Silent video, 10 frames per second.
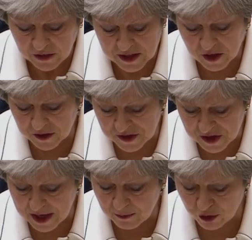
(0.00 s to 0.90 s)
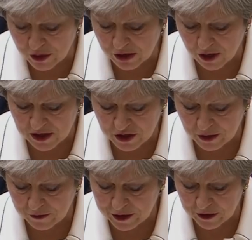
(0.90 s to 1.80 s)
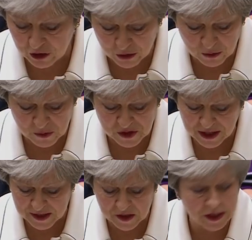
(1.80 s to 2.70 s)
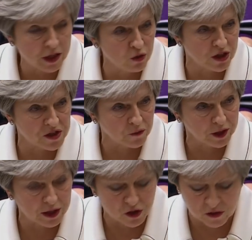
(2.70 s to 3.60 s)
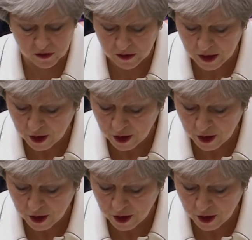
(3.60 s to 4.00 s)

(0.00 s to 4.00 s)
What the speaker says: These are the same three criteria used as the legal justification